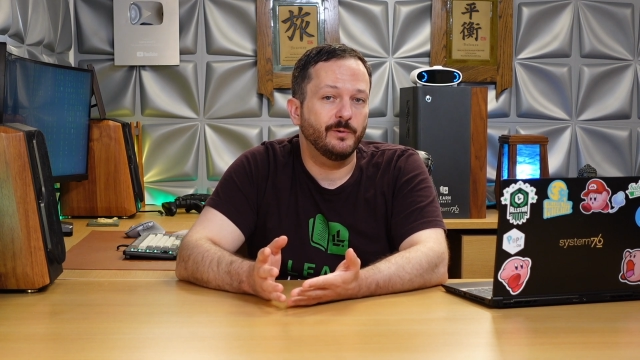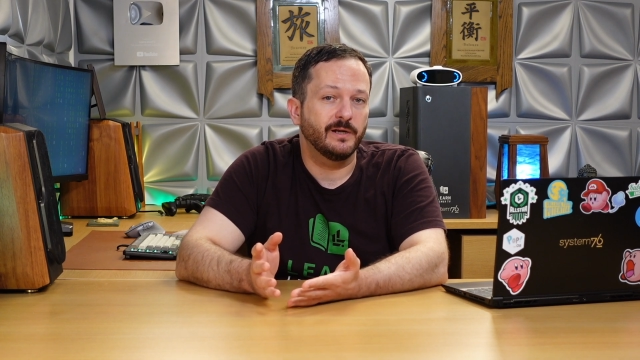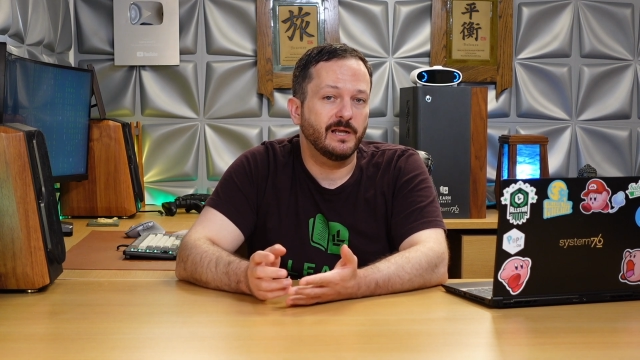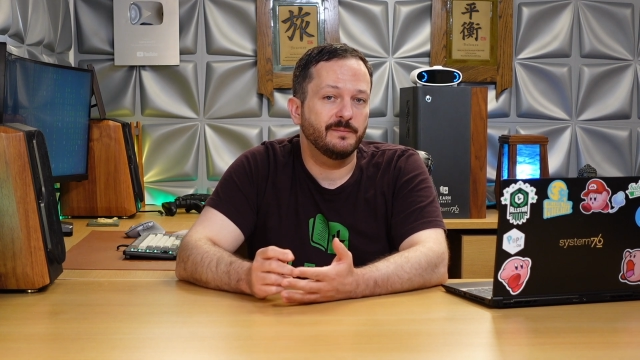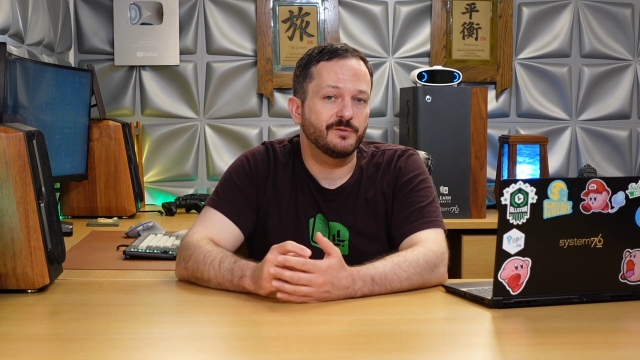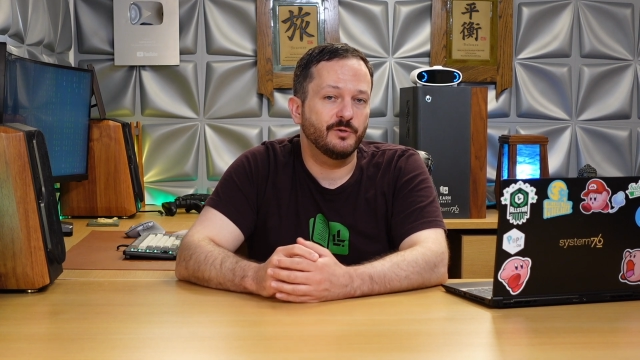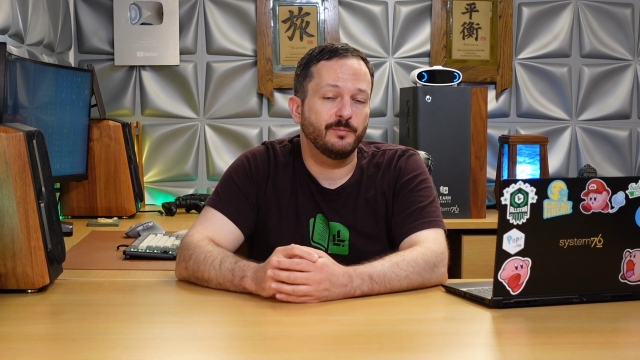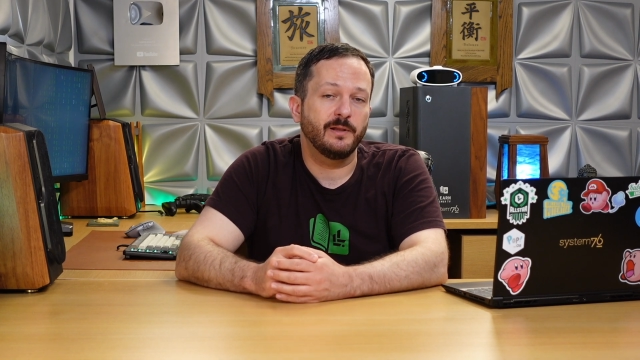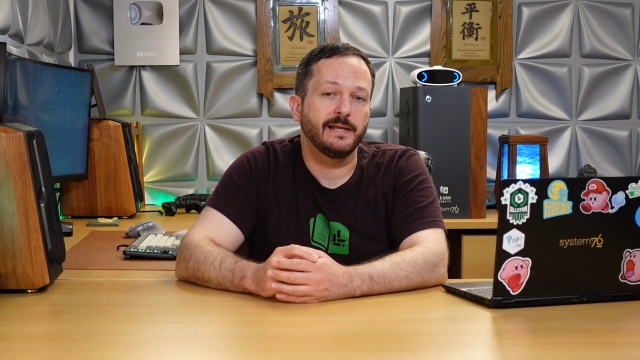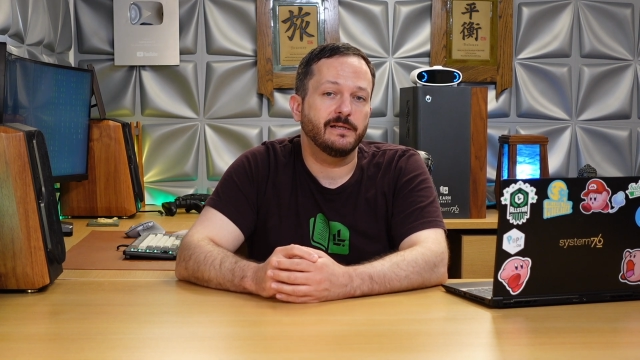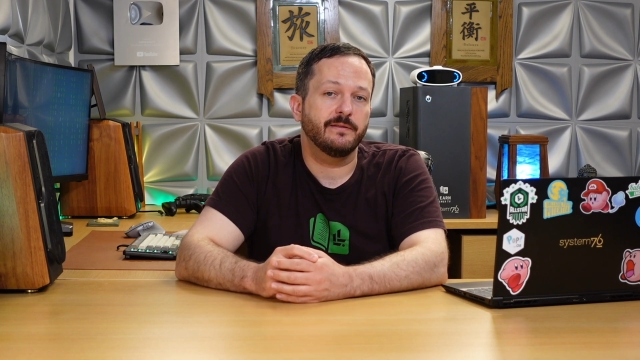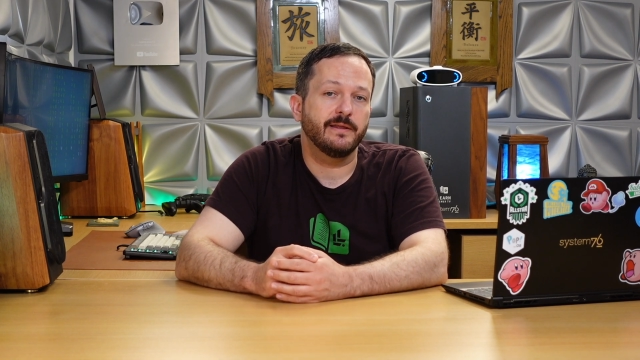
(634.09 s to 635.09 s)
when it comes to
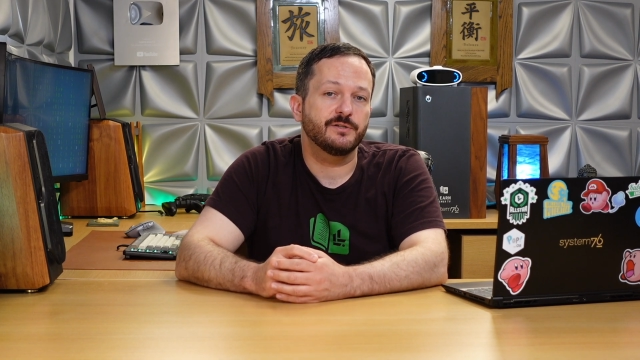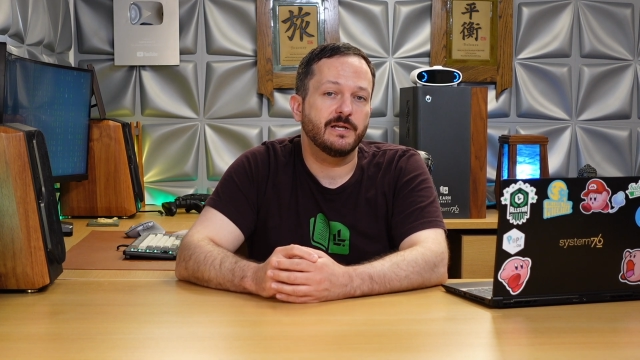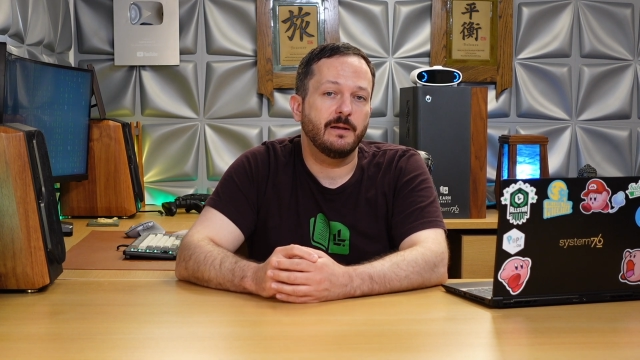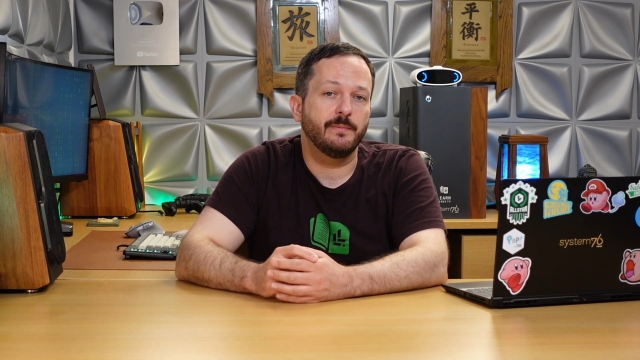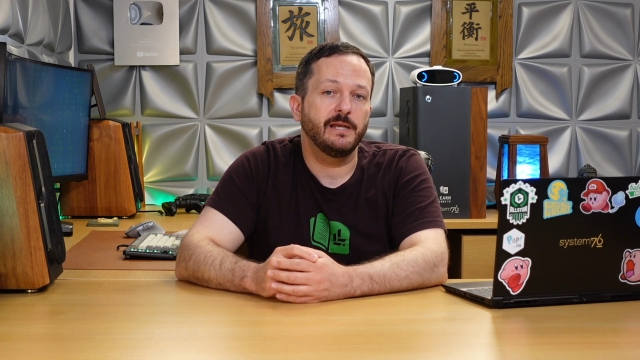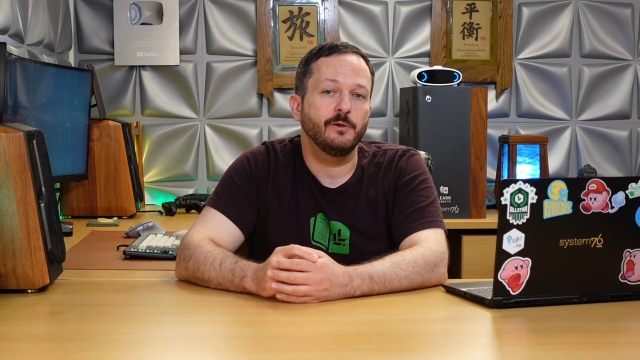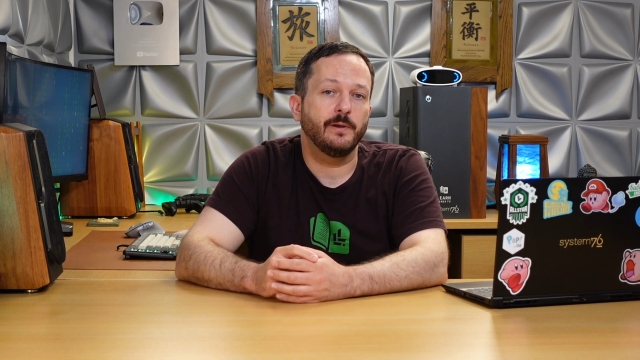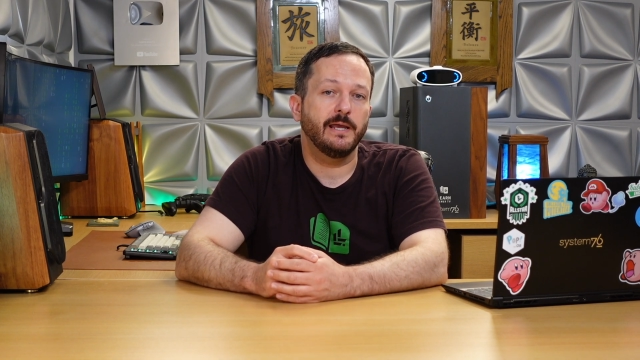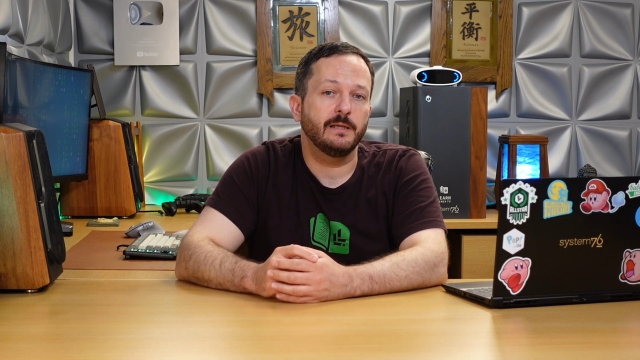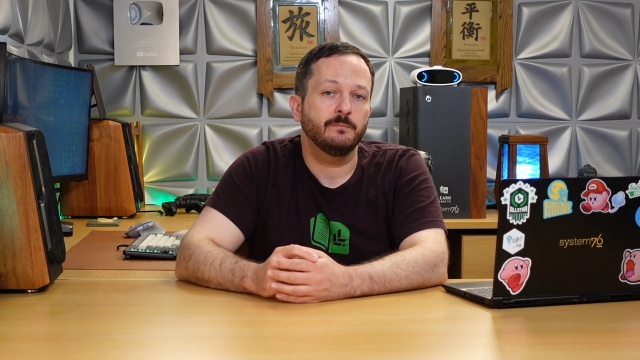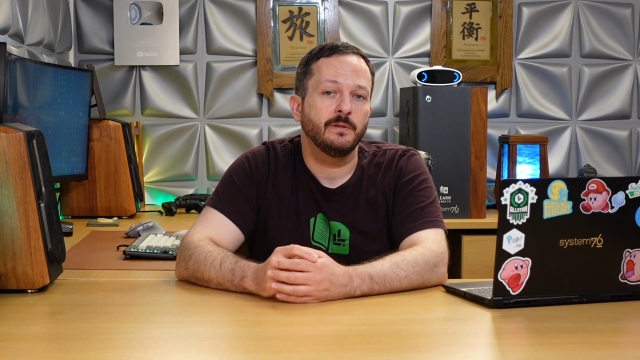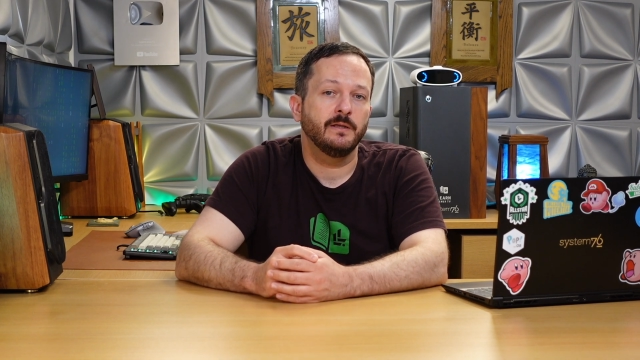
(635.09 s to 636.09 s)
applying to that job
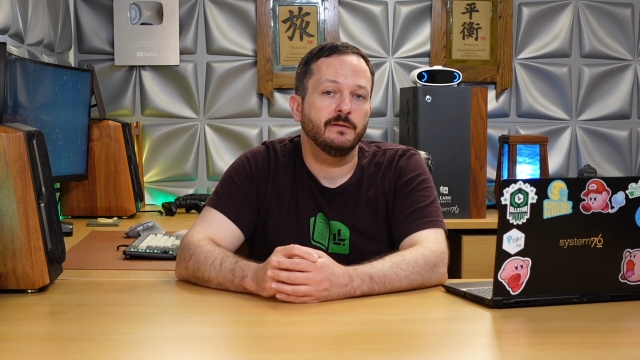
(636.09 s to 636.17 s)
anyway.